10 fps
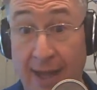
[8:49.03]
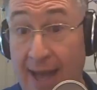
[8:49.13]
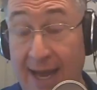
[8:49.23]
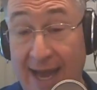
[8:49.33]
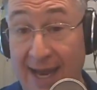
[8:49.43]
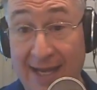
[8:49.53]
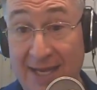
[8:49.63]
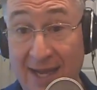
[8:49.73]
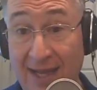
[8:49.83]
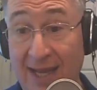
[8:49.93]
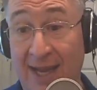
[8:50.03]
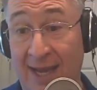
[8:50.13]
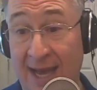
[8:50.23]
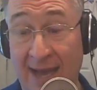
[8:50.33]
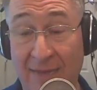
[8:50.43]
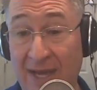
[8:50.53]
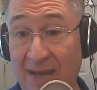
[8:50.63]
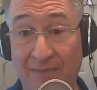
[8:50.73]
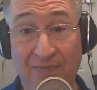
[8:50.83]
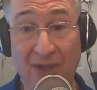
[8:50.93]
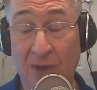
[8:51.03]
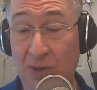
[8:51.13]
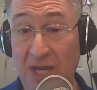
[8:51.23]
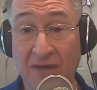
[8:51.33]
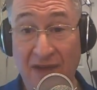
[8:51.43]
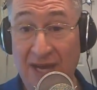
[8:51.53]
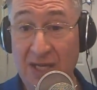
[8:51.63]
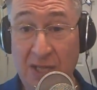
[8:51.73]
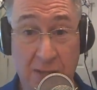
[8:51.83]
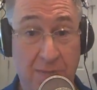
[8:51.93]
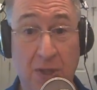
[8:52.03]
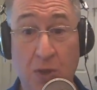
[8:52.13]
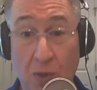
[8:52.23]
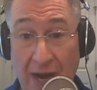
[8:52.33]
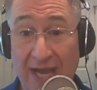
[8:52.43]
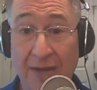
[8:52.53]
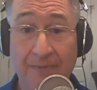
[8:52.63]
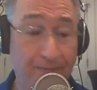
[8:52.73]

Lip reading: I got to tell you, I mean, their defense has been great.